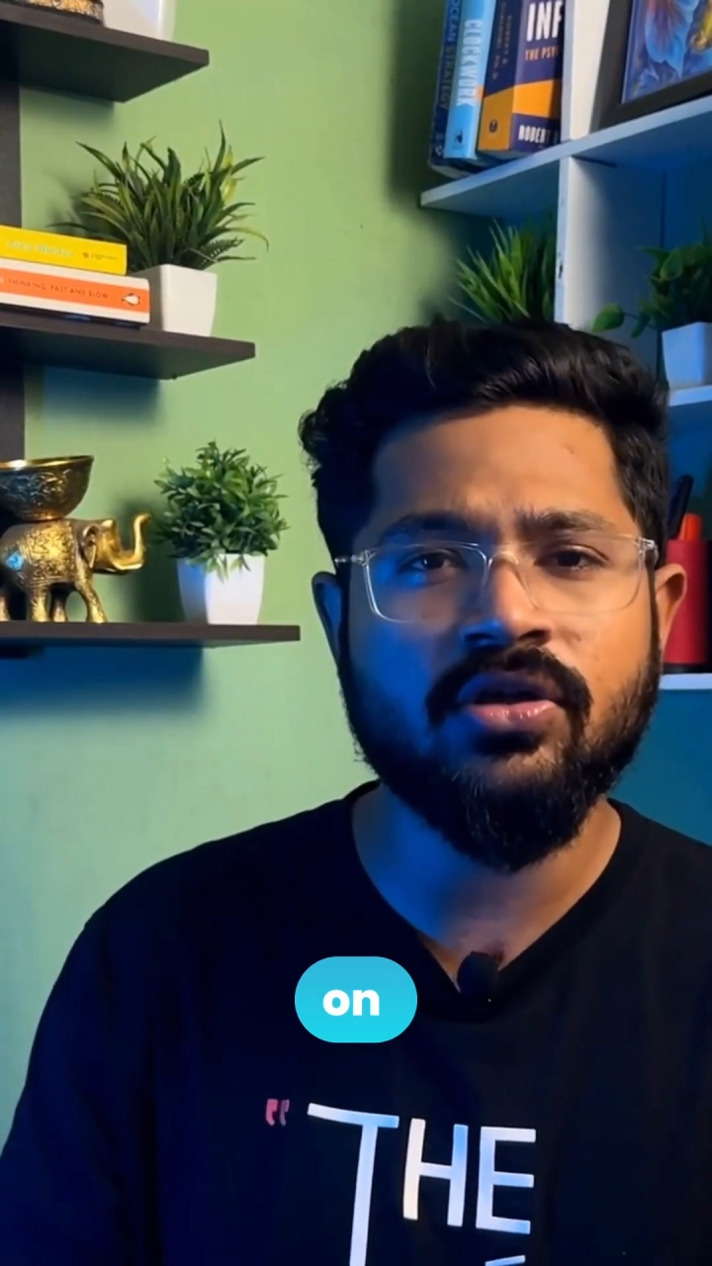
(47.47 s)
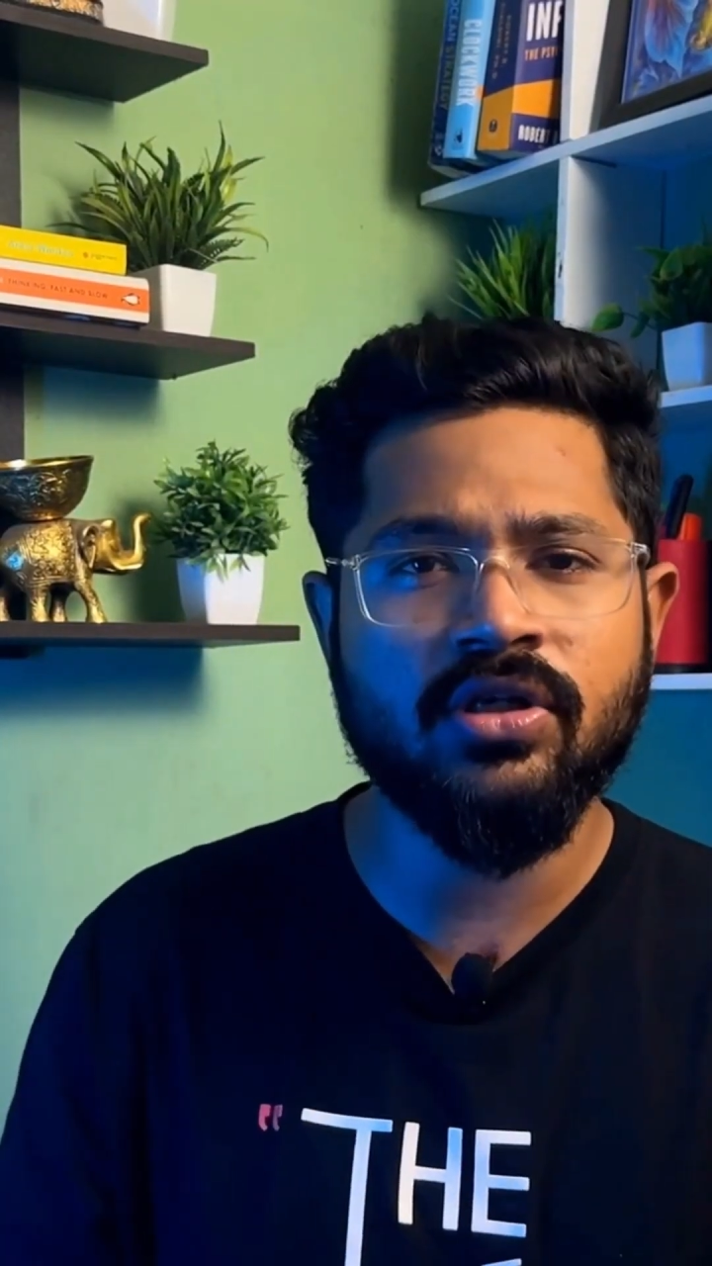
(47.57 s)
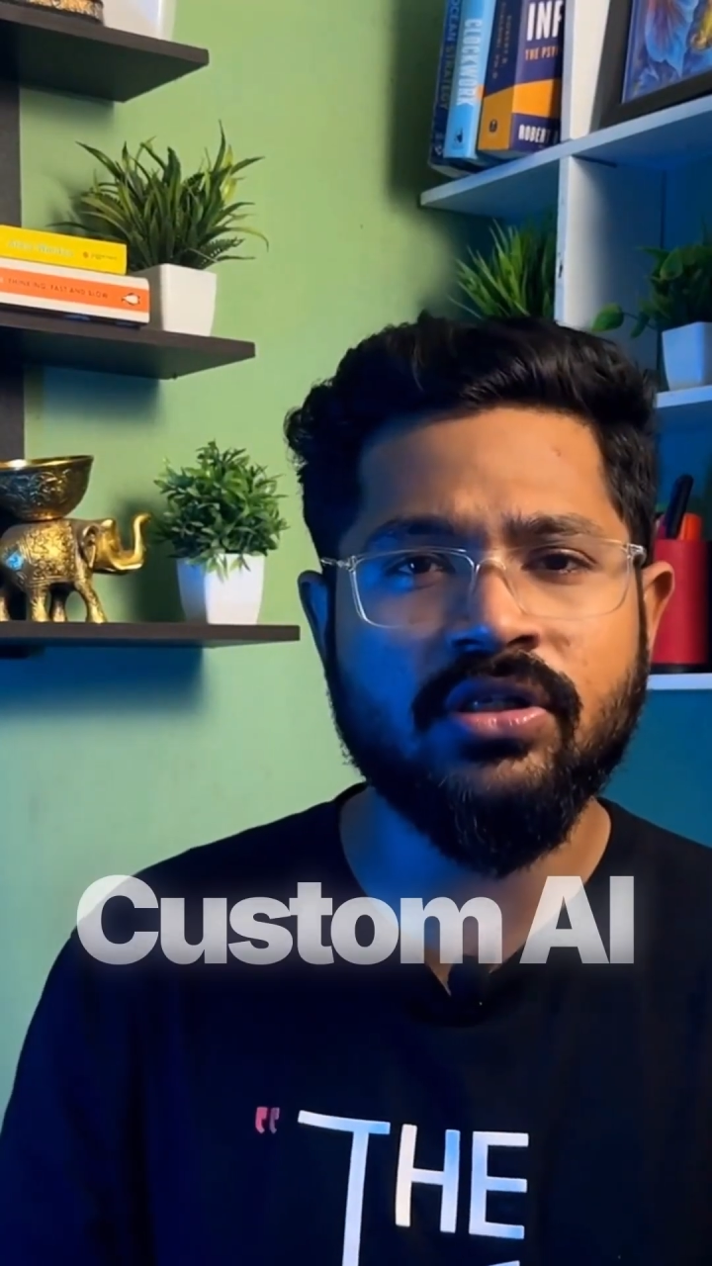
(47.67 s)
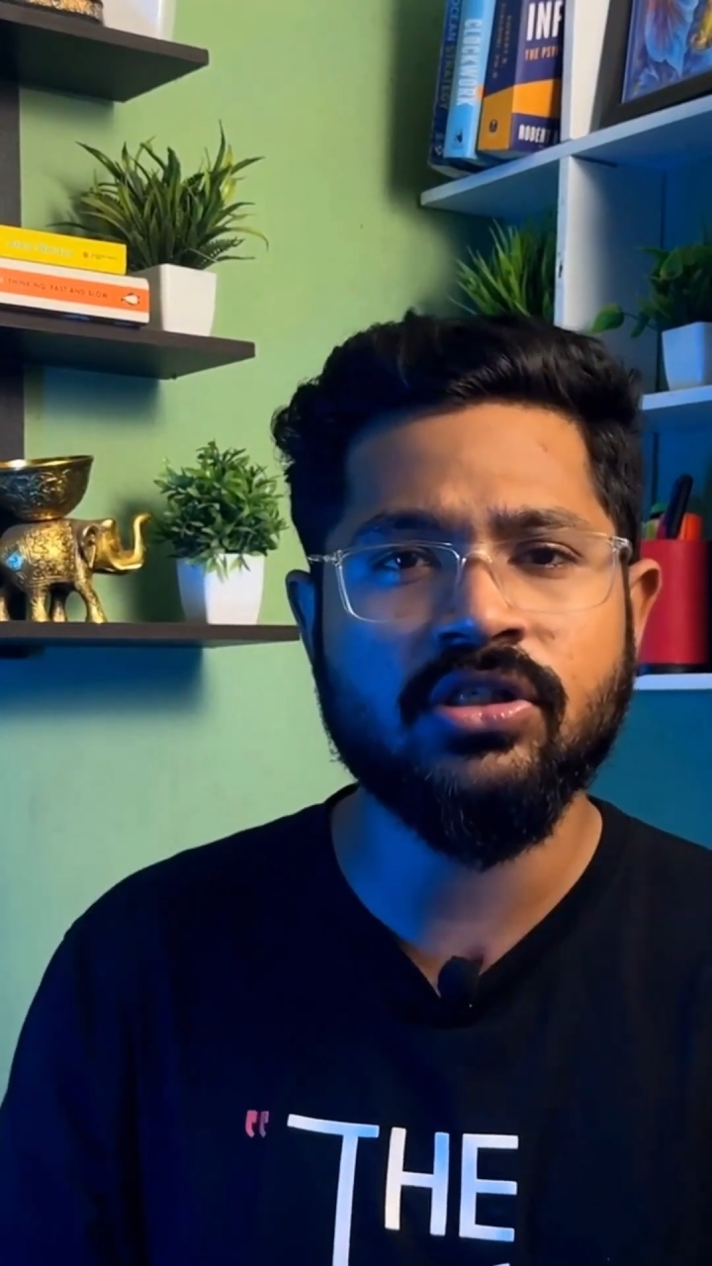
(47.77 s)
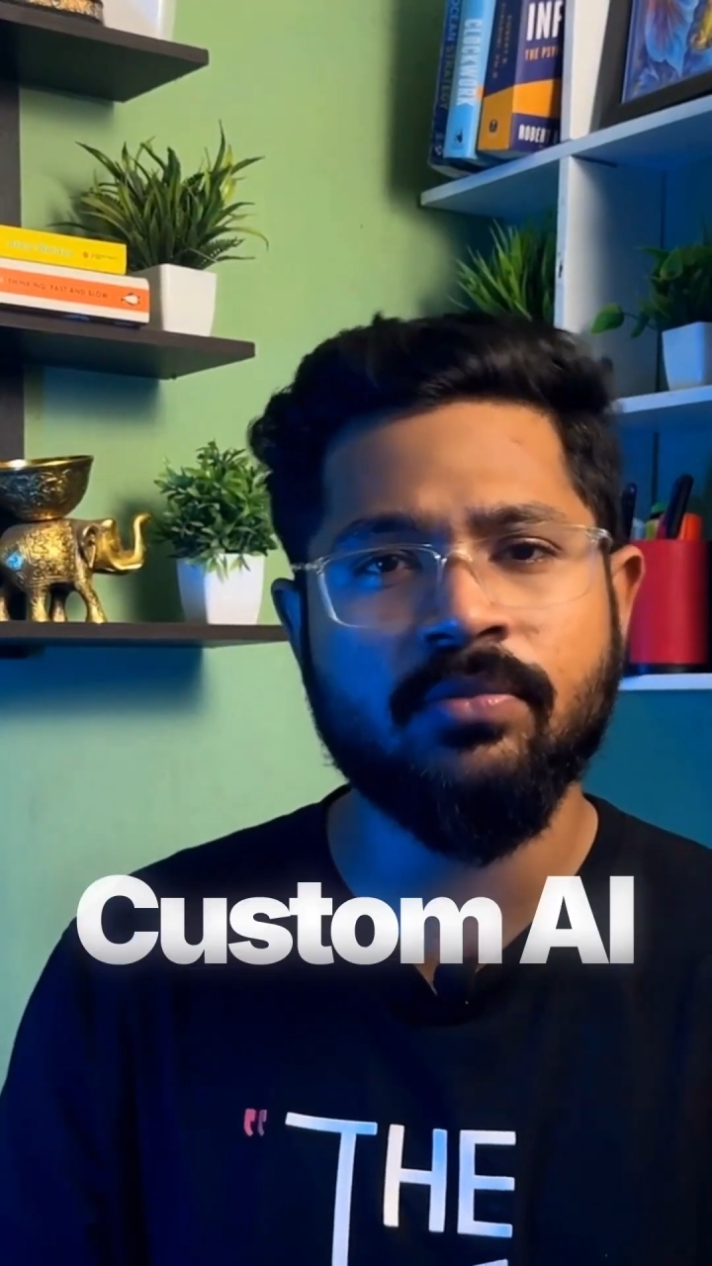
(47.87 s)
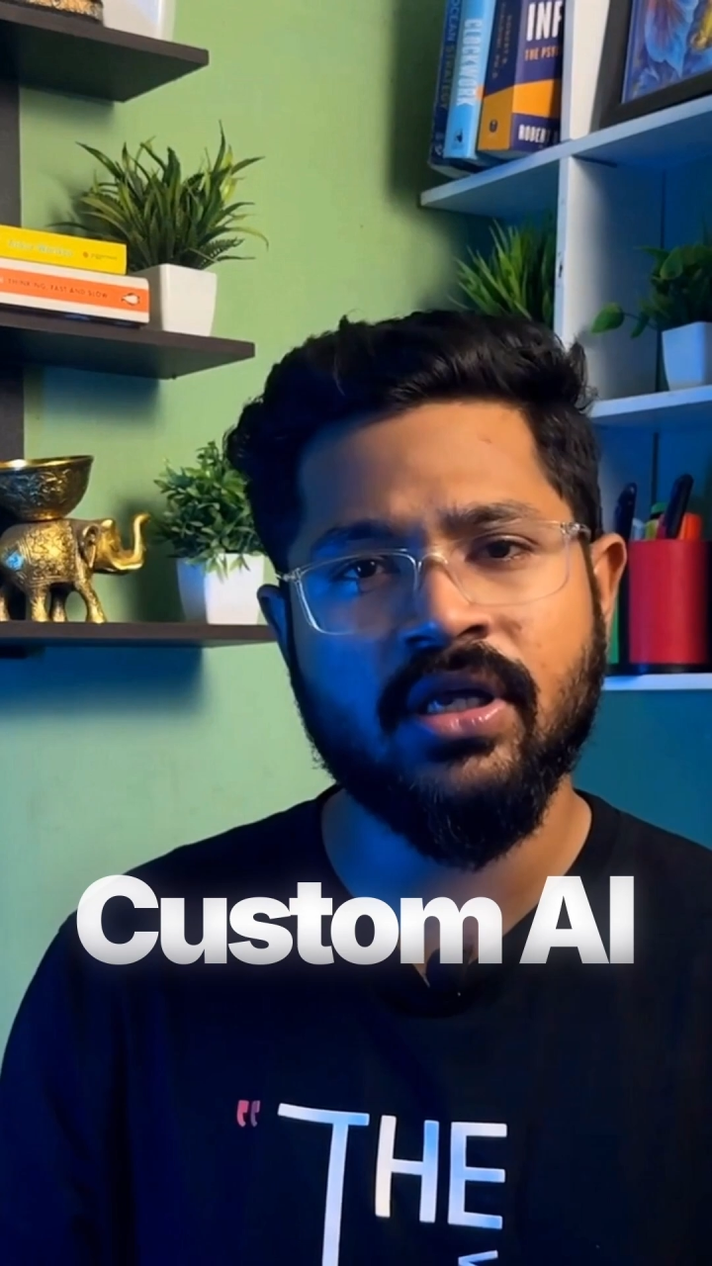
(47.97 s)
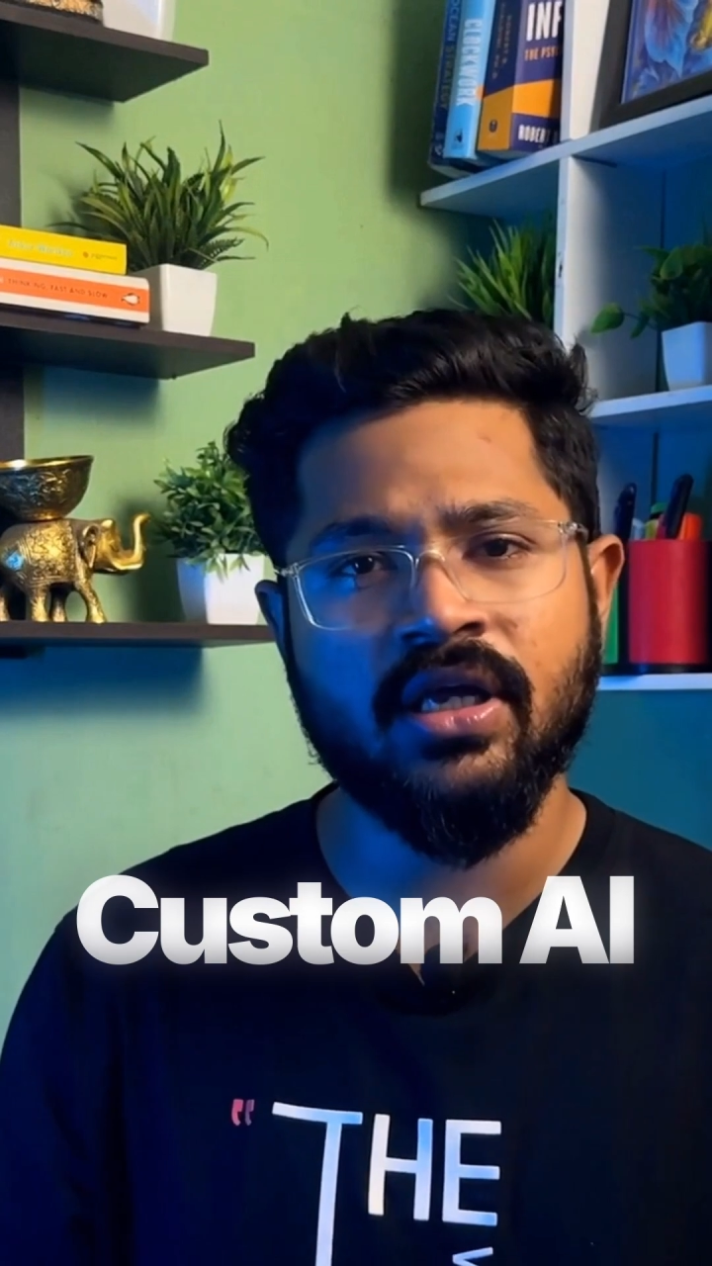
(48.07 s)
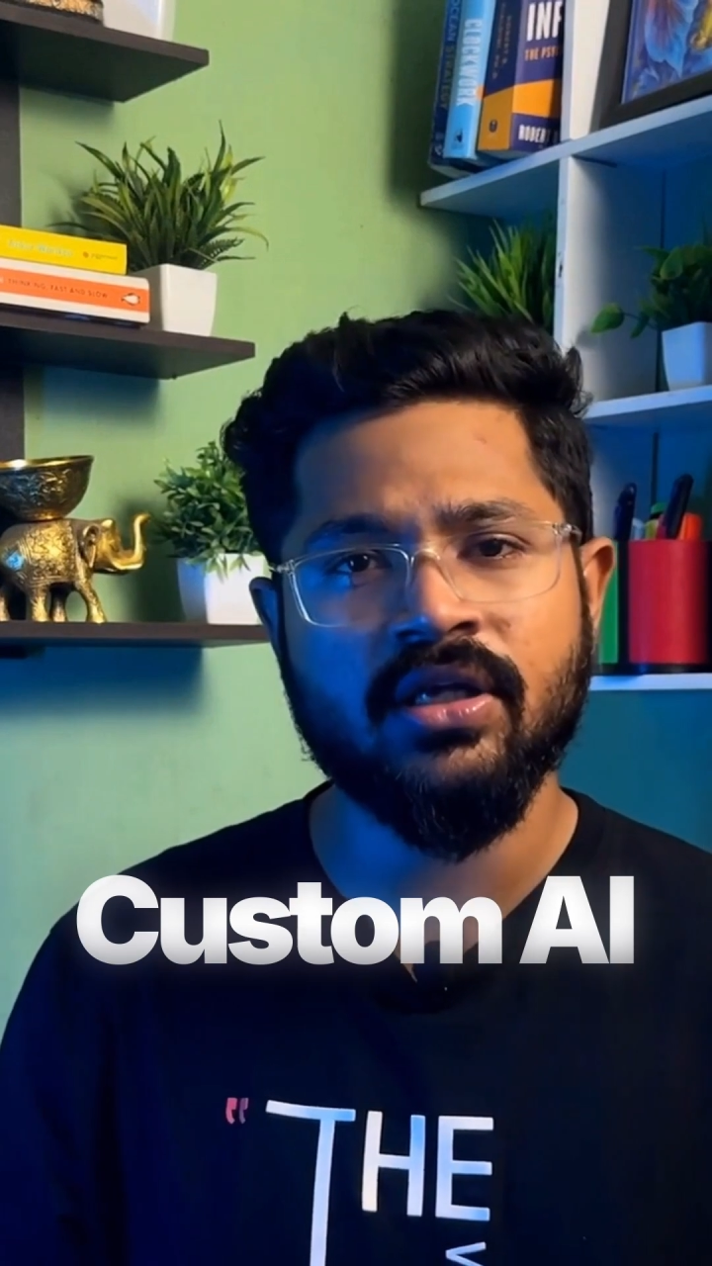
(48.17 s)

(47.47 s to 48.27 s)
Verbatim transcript: on custom A I,